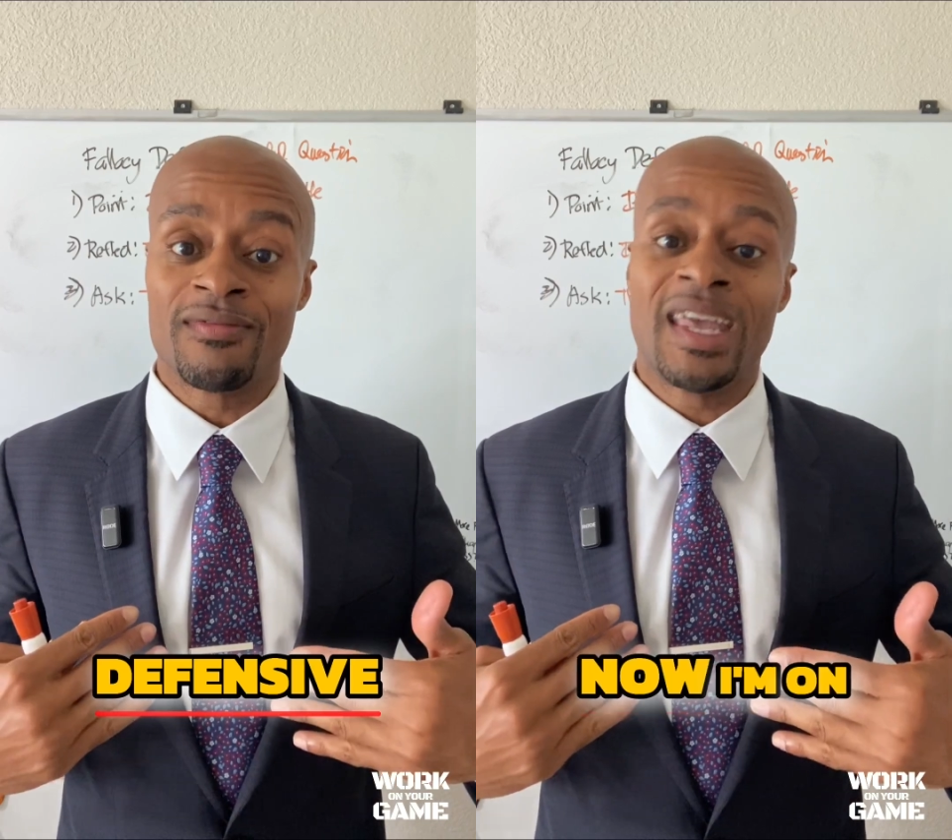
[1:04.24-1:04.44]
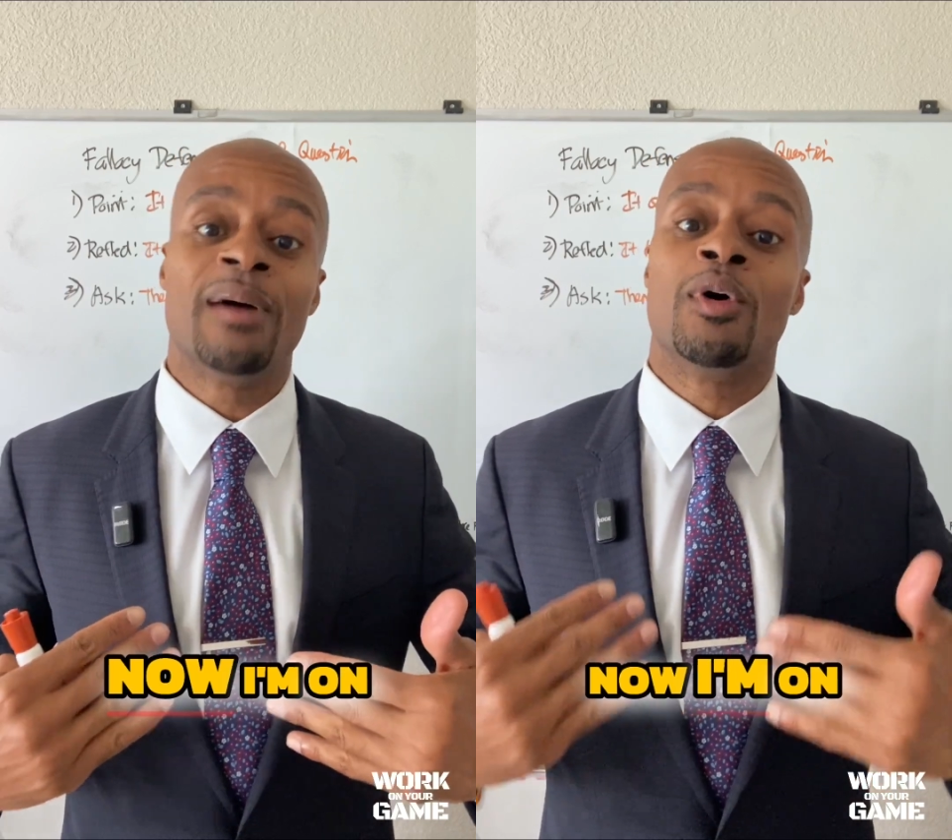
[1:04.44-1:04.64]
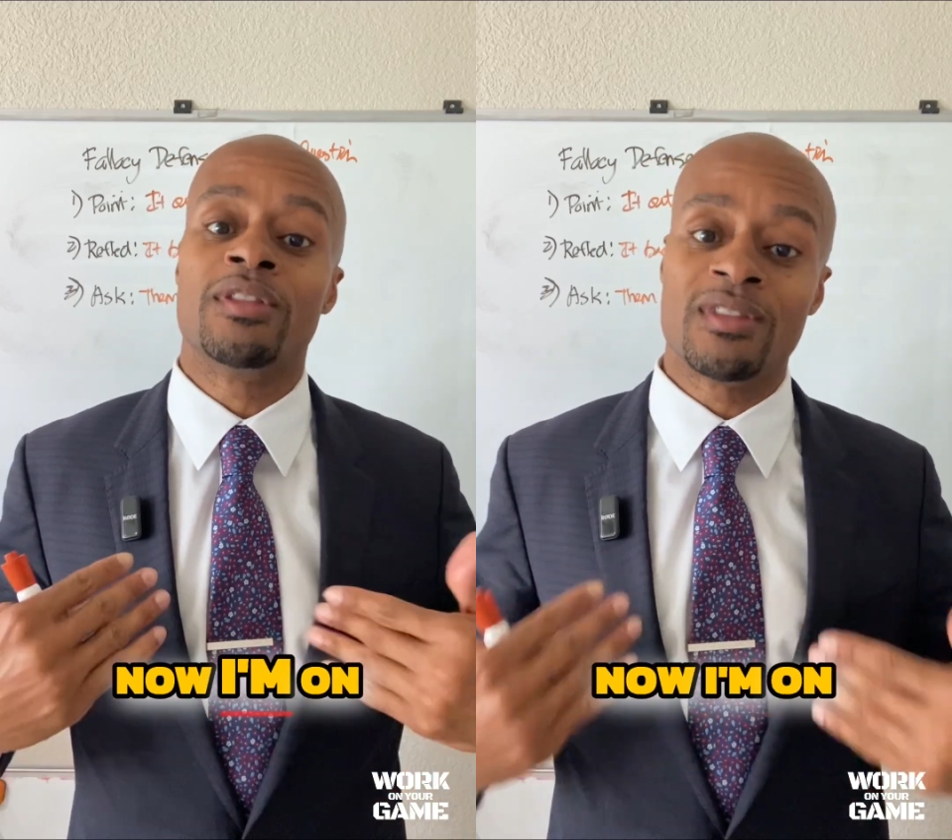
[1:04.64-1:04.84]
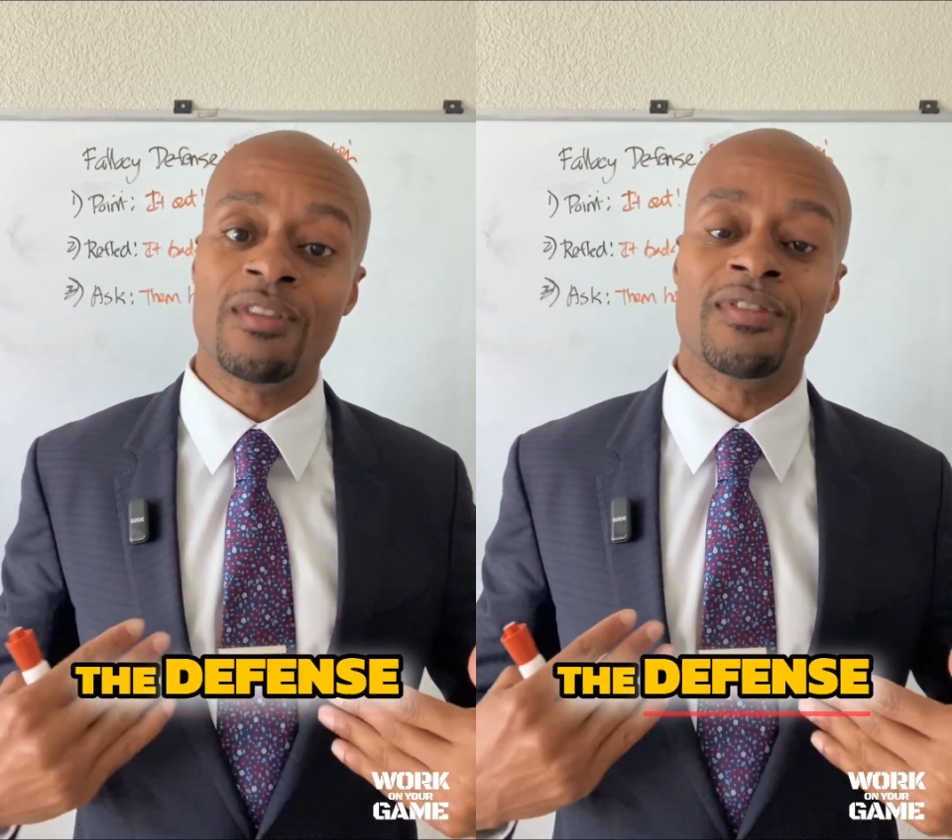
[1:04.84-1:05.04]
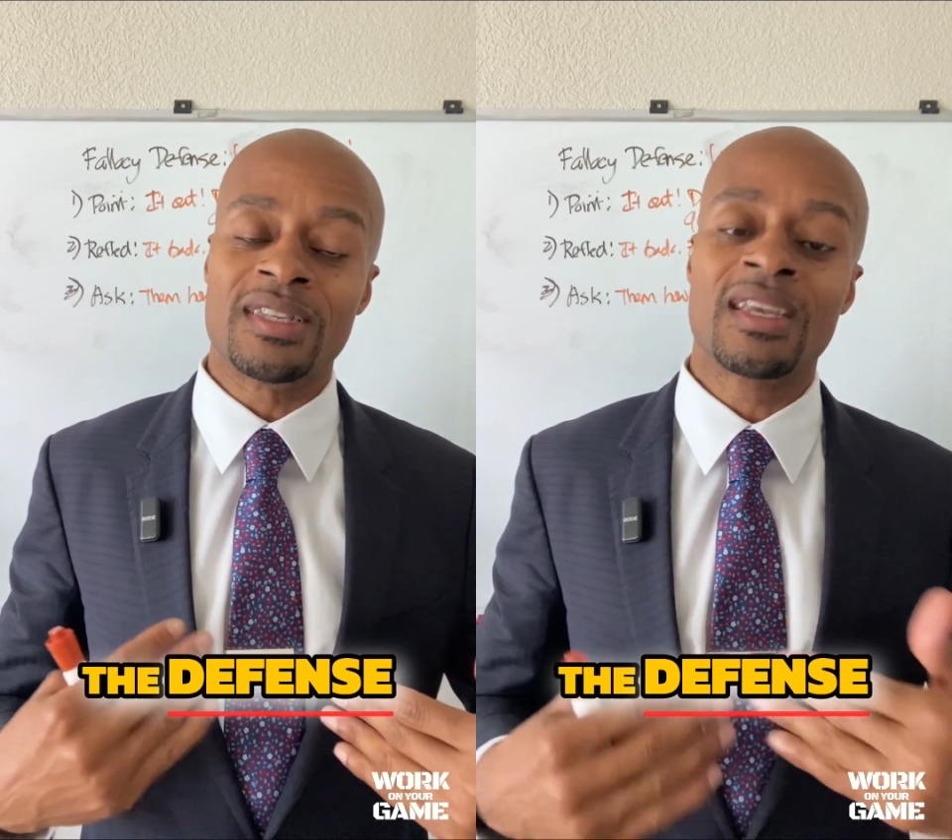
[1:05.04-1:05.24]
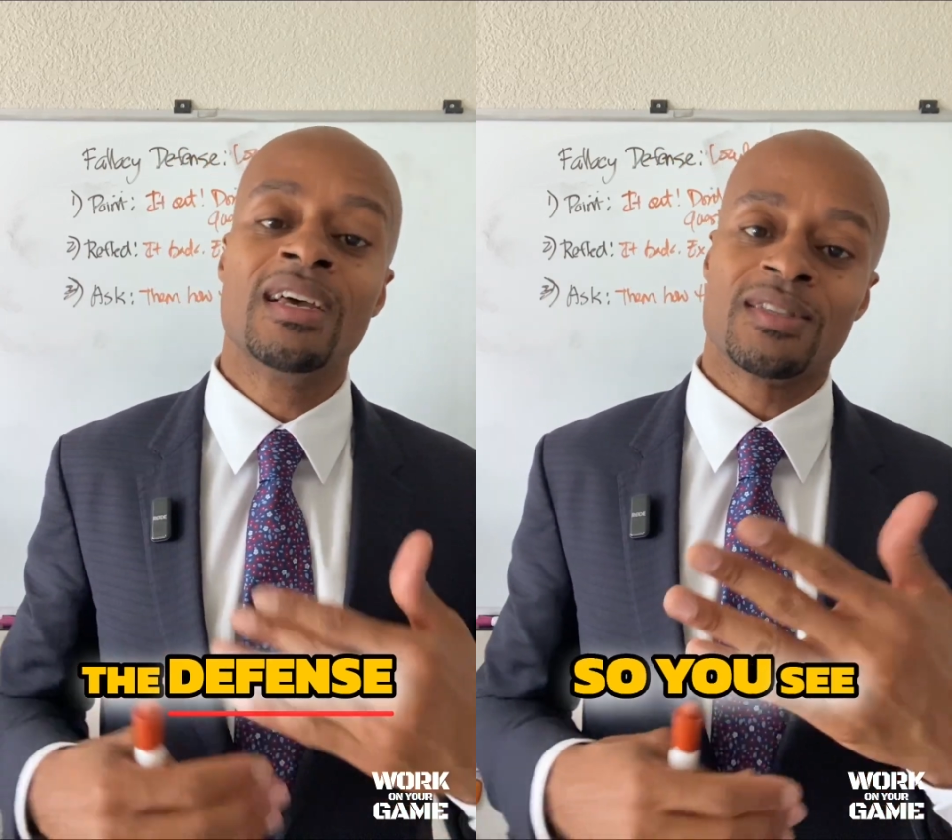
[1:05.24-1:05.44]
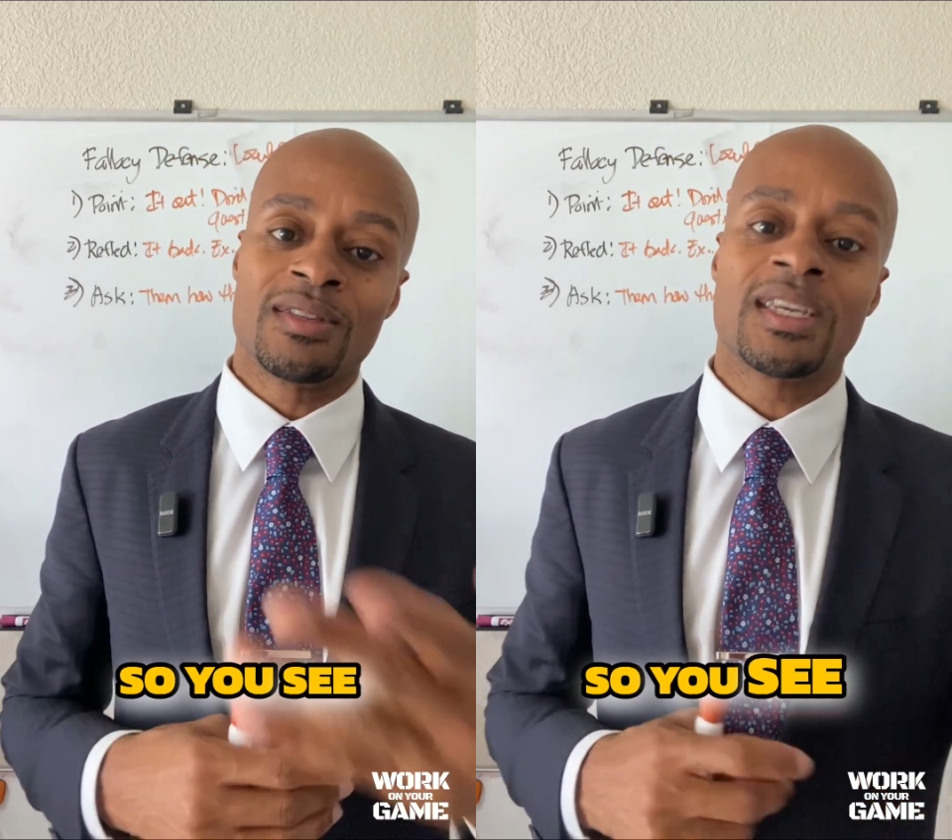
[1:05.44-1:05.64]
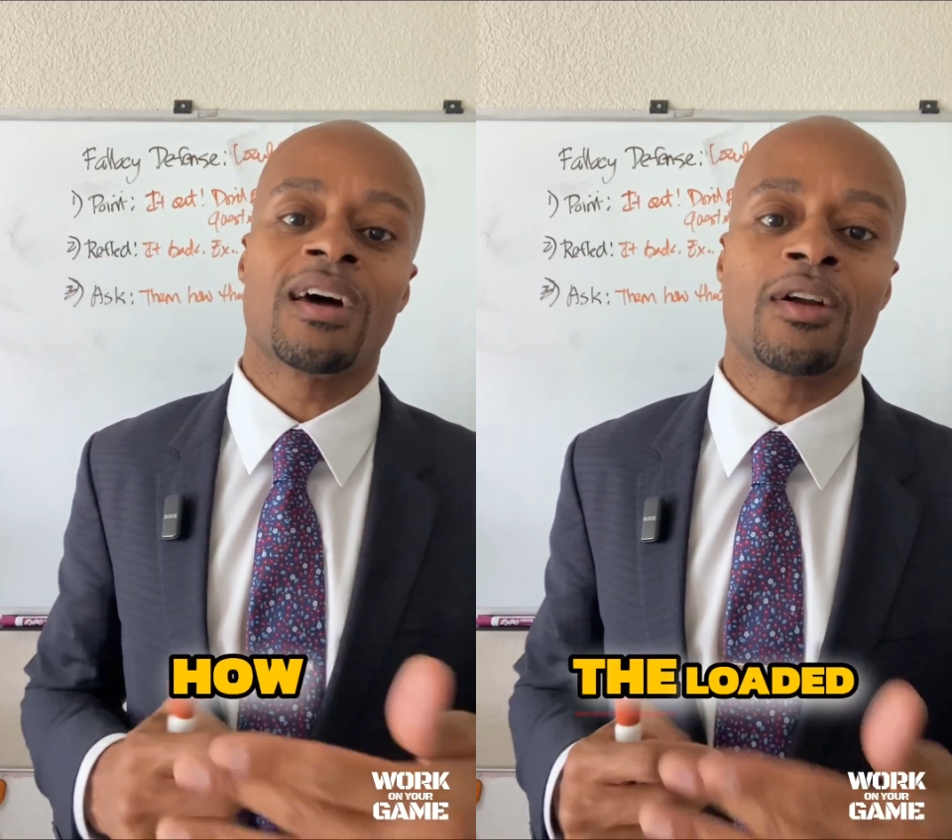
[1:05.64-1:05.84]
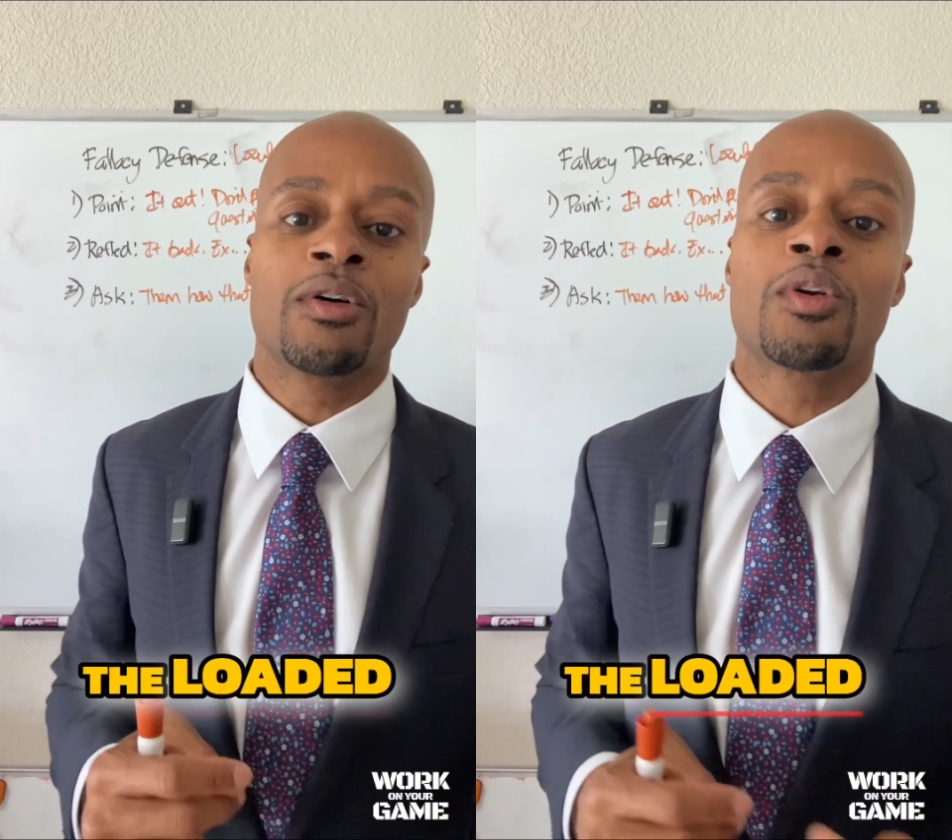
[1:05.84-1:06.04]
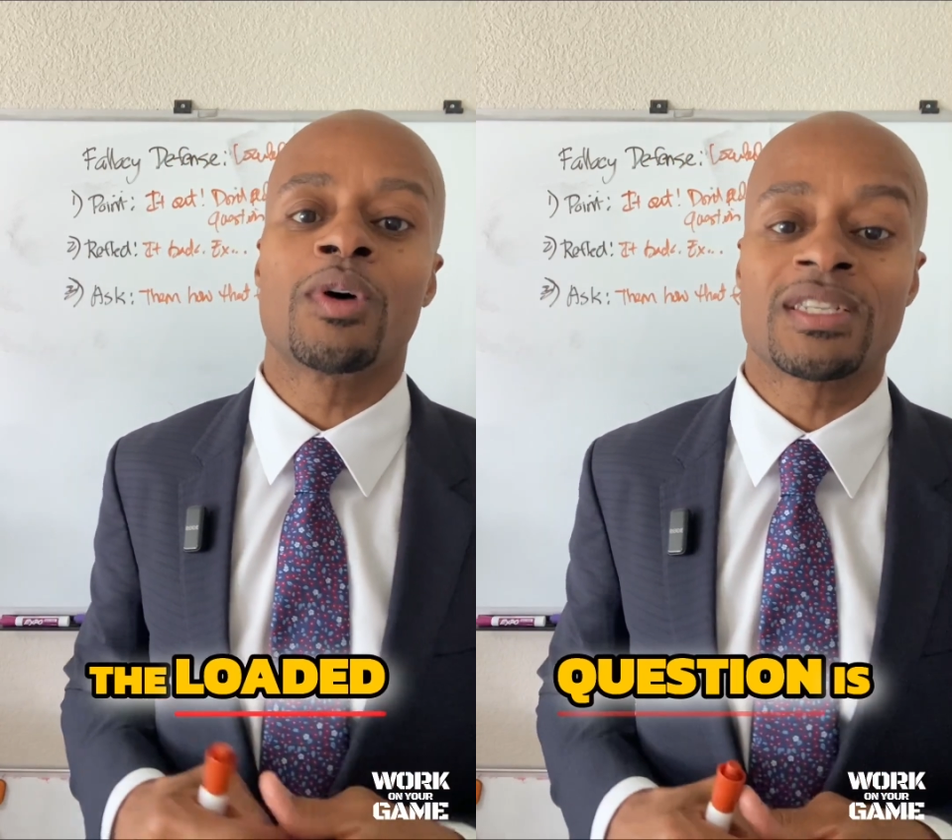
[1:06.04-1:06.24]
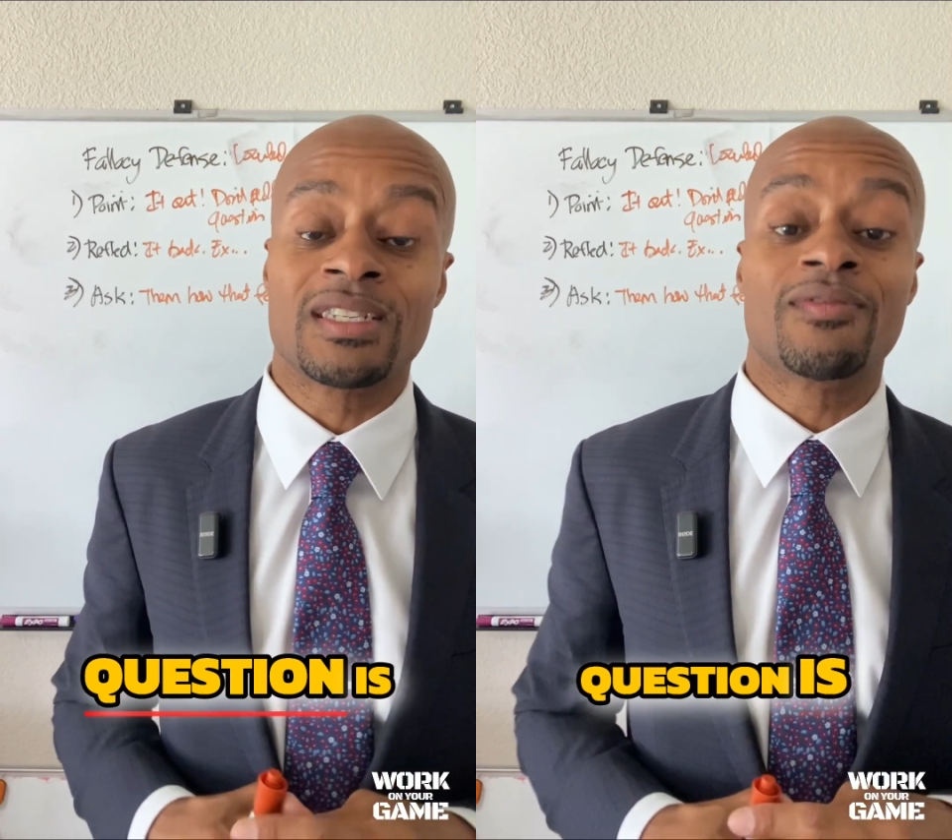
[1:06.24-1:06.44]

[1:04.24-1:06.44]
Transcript: Now I'm on the defense. So you see how the loaded question is